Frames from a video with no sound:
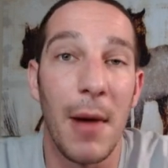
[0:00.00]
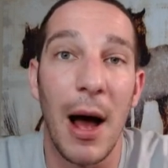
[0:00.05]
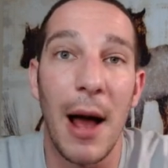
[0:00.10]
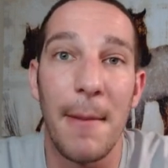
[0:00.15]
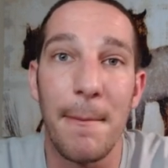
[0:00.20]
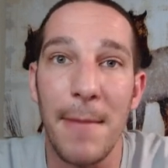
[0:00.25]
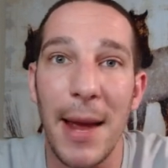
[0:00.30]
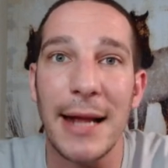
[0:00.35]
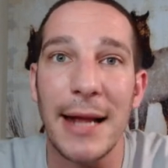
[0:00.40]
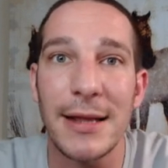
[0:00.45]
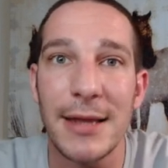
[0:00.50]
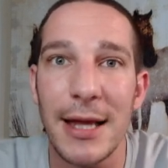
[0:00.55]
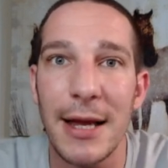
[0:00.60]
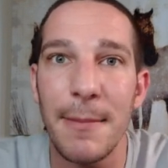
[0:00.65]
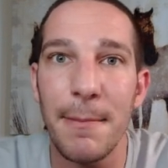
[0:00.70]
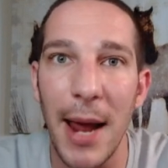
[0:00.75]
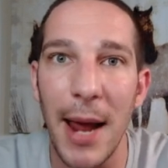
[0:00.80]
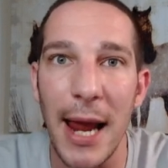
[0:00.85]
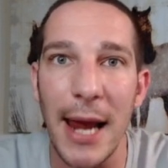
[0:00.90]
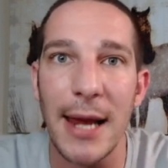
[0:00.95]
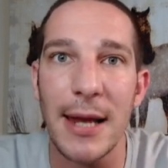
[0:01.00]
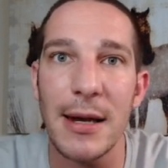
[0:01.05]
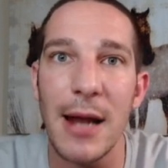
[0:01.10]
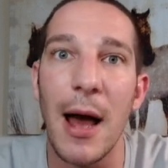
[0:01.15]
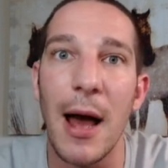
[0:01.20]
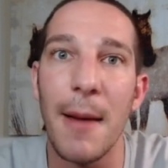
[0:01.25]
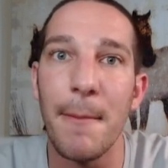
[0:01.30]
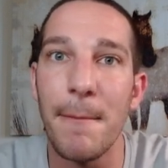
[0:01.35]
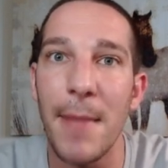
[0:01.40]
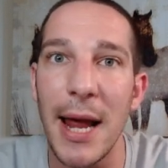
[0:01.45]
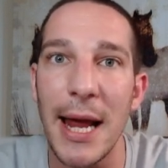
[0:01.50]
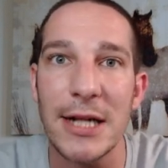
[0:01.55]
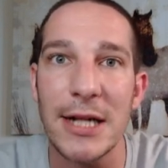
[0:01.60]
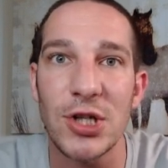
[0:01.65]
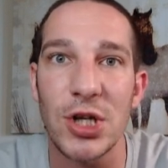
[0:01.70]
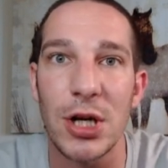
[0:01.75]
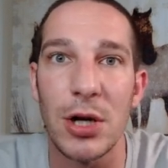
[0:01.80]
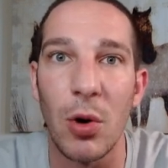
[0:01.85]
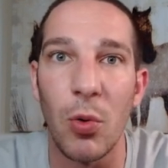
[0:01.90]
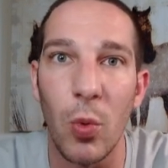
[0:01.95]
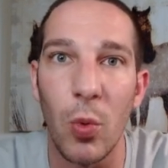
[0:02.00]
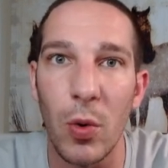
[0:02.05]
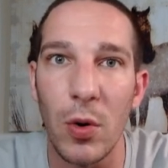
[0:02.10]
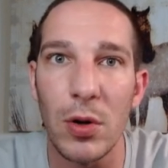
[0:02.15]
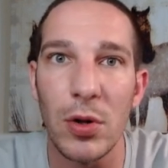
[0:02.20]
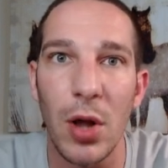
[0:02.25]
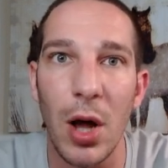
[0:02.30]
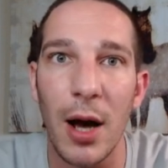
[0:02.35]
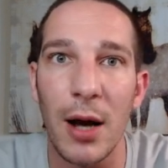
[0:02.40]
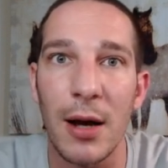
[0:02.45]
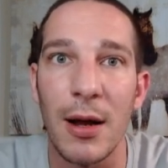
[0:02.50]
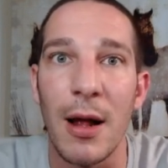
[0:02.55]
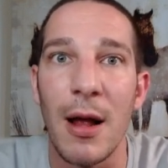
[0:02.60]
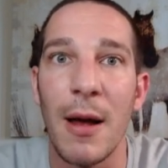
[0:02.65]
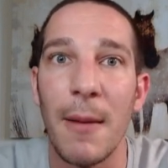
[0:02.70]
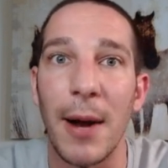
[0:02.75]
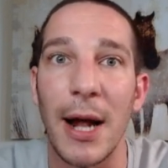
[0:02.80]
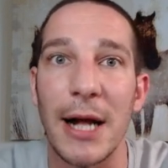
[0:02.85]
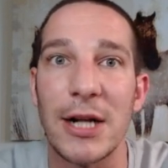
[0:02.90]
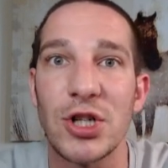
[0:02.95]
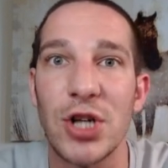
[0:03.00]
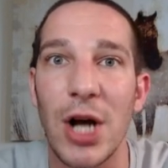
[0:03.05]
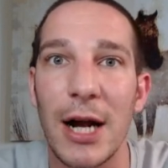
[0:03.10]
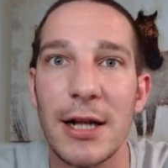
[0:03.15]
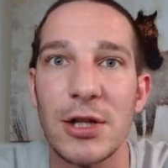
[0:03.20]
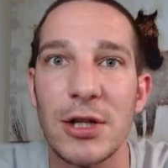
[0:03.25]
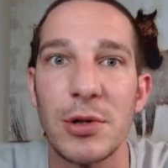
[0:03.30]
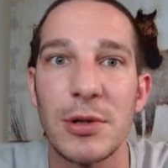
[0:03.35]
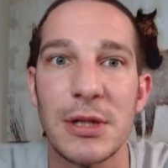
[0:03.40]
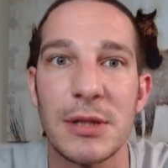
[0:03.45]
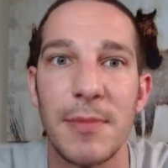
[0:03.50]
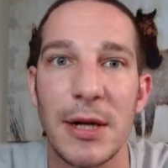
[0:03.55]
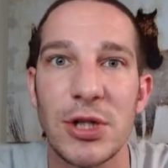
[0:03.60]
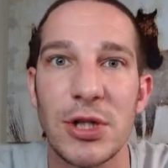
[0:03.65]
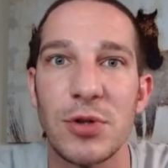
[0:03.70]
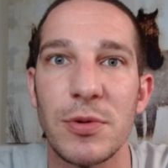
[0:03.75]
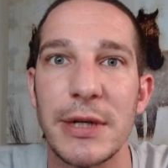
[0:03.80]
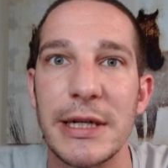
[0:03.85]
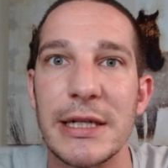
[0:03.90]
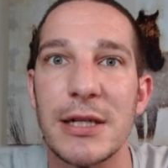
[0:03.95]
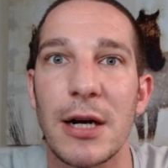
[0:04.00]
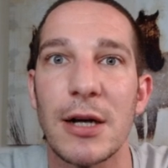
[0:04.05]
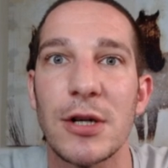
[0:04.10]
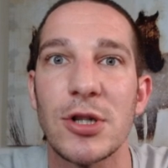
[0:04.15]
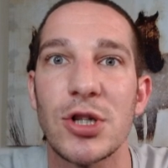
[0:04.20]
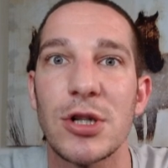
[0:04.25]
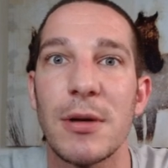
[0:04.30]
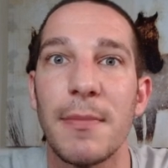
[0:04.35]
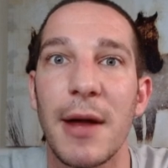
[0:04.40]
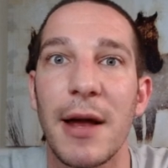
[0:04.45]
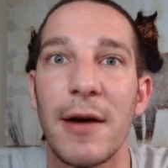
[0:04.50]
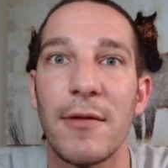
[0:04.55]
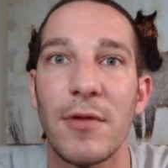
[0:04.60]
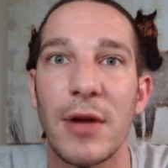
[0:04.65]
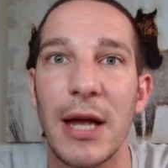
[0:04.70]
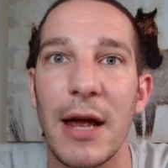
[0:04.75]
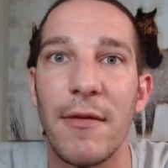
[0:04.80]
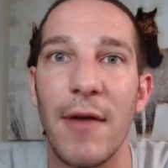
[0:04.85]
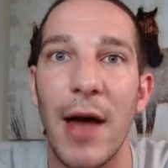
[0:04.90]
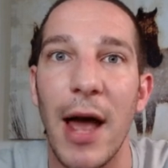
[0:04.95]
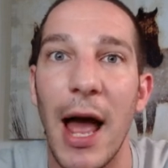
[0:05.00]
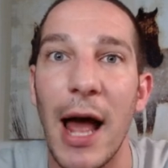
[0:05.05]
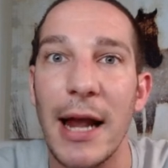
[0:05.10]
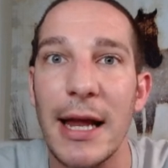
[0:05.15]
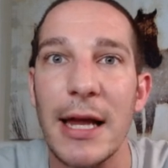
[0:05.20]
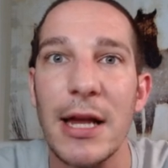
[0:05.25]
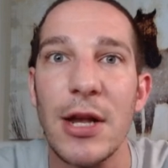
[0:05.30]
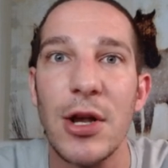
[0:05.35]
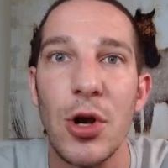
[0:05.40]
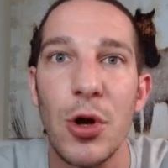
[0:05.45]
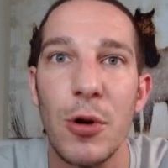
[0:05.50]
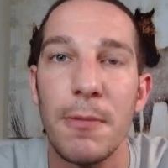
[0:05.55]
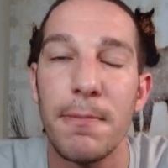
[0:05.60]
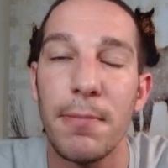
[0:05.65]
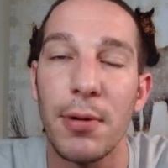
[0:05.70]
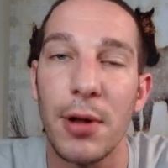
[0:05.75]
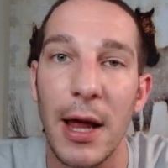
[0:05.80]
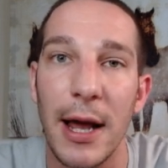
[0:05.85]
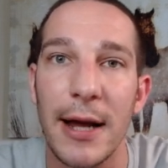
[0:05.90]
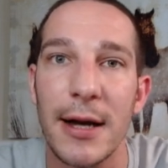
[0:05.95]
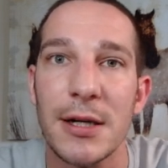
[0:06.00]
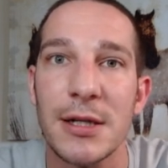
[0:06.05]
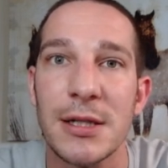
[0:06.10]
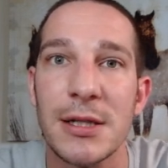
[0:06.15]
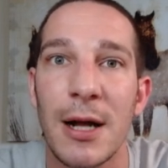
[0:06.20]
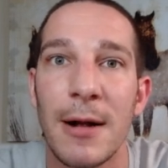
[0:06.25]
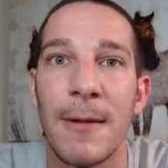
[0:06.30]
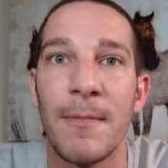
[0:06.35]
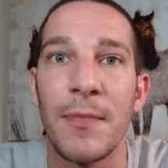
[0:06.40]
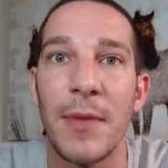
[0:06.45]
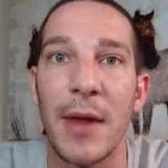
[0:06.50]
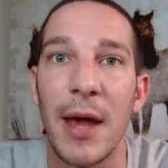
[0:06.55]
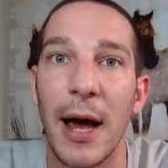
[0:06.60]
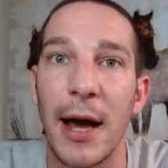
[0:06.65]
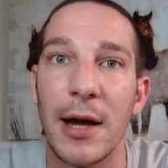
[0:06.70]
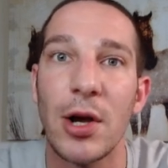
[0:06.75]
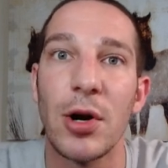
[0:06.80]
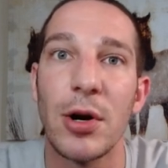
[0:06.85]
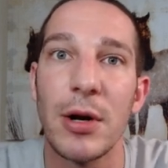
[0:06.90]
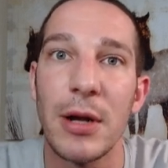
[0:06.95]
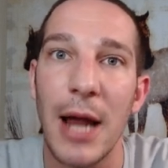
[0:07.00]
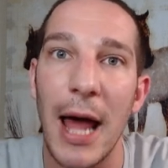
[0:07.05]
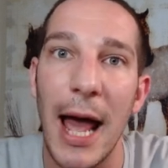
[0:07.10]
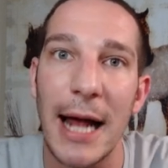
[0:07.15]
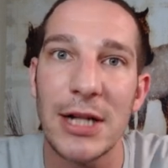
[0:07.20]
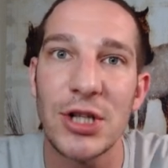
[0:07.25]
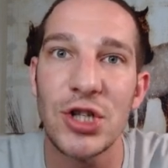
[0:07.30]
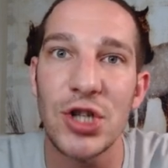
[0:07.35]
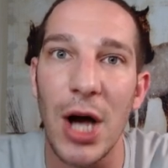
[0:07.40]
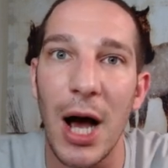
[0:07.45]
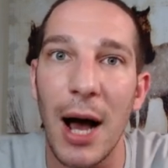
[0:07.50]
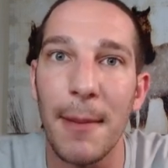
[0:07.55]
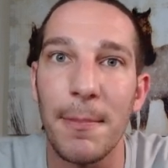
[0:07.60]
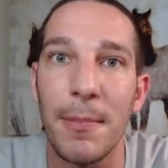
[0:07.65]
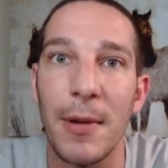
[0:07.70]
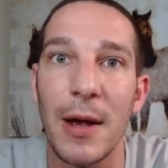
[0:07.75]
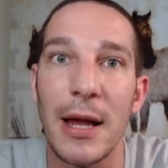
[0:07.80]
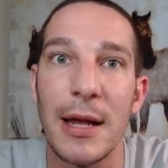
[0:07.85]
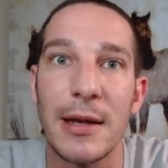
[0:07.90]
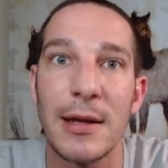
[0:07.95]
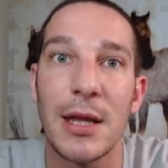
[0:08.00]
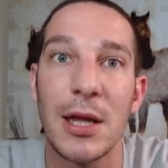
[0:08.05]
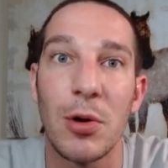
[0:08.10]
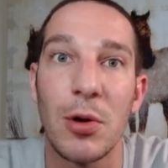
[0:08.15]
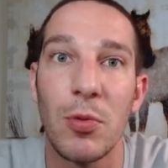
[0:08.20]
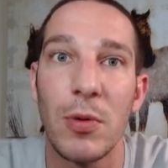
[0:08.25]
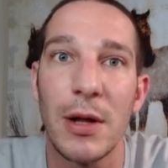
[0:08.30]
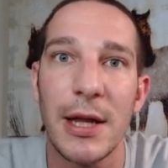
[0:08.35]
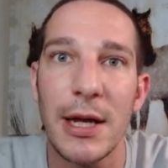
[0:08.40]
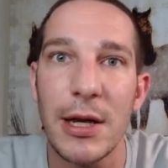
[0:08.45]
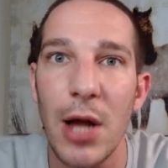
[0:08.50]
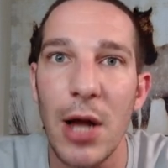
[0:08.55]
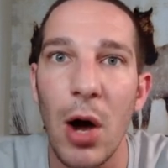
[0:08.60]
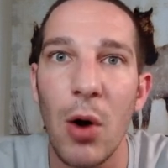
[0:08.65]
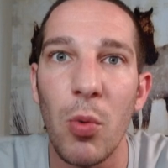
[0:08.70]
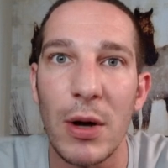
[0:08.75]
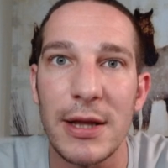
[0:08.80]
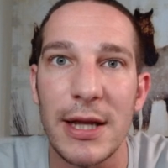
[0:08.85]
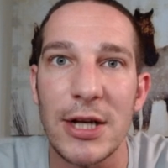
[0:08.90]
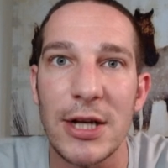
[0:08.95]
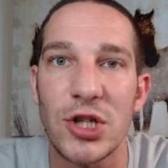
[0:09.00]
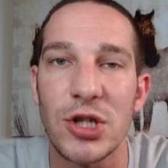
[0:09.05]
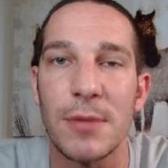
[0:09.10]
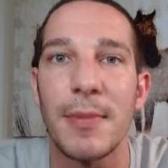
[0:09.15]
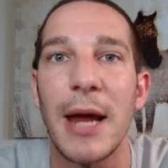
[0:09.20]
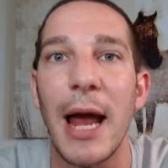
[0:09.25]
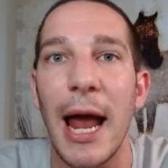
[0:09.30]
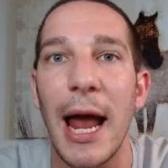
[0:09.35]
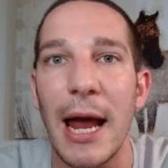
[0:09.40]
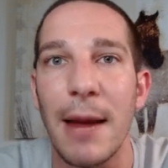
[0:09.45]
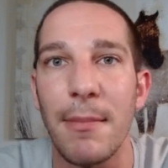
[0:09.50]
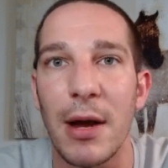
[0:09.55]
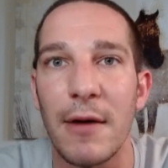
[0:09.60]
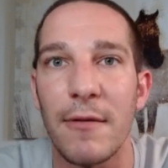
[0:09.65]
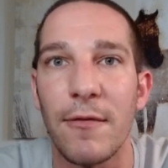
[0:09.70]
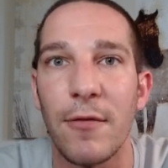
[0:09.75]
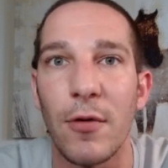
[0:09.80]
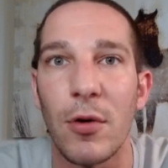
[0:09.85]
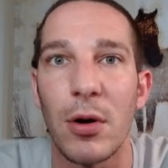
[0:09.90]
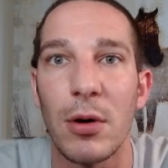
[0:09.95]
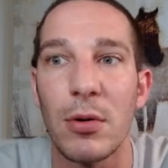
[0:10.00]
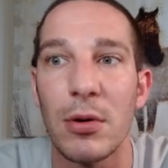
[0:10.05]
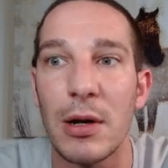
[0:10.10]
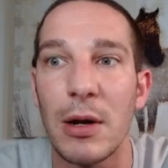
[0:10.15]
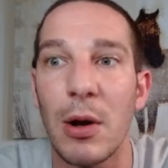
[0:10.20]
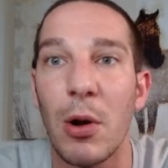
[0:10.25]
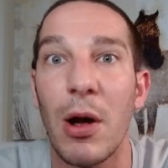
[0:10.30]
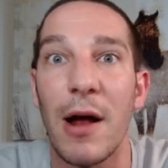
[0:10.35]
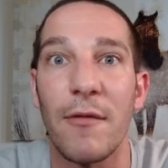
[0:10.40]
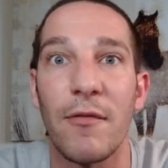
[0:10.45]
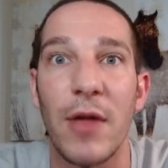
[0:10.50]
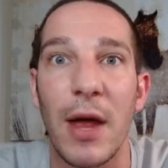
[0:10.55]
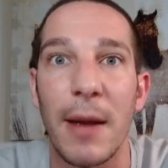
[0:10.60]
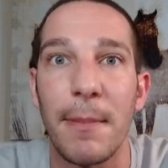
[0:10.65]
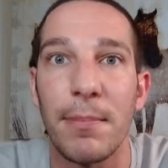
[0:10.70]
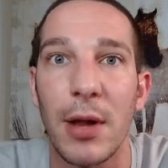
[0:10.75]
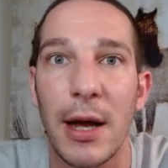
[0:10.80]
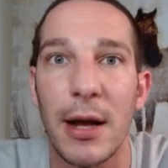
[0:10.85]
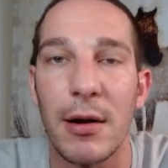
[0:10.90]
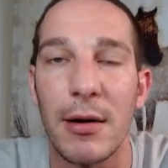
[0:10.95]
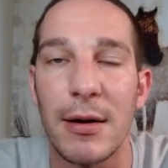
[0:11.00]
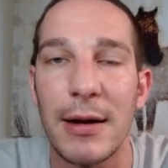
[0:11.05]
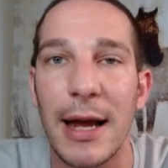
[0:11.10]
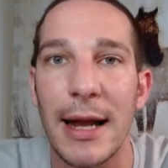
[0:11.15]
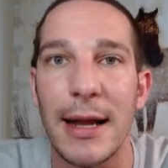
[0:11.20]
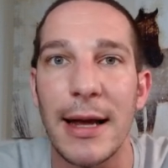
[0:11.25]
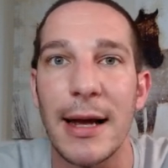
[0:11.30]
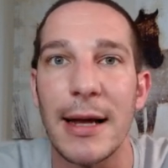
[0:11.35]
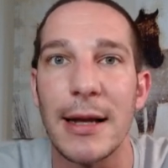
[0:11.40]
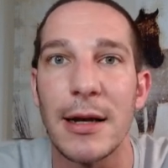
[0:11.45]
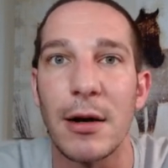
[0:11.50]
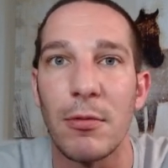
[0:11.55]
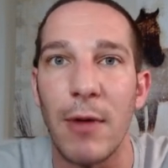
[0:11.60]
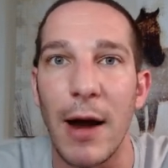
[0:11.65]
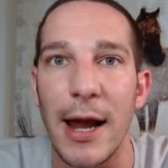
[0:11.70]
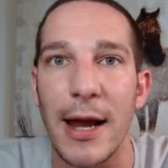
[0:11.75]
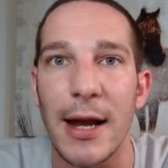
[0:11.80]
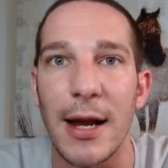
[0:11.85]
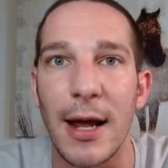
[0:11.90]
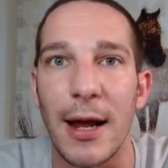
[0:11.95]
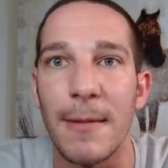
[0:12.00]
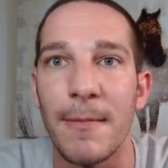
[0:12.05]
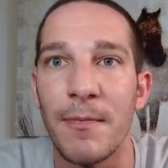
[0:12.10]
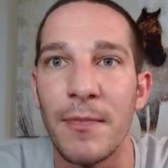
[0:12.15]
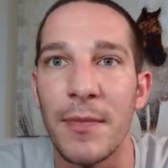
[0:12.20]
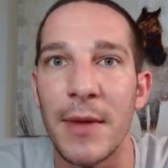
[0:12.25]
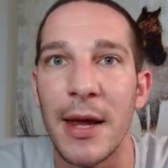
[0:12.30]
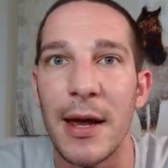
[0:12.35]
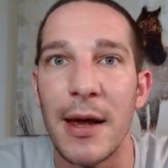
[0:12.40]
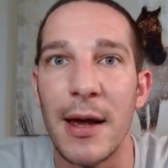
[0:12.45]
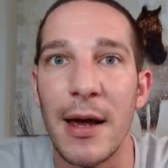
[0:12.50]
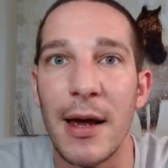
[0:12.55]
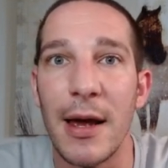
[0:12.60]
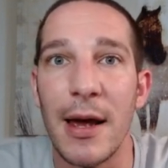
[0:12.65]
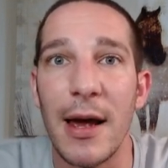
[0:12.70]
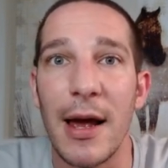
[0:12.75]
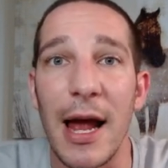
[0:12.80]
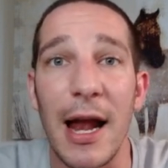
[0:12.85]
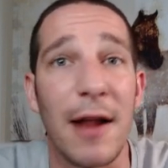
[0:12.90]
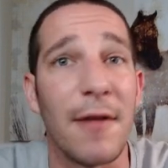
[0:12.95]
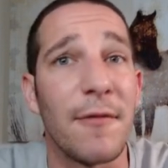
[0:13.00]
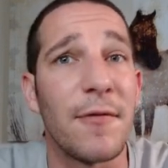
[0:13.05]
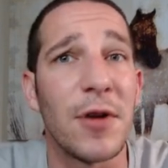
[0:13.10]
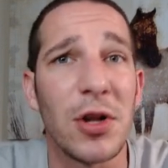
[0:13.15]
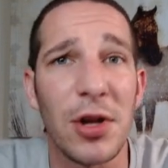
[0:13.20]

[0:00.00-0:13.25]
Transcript: mainly main a mage and a warlock, but I try to do as much research to be able to give any new players a good edge up and to really know what they should be aiming for if they plan on getting into raiding. And if you're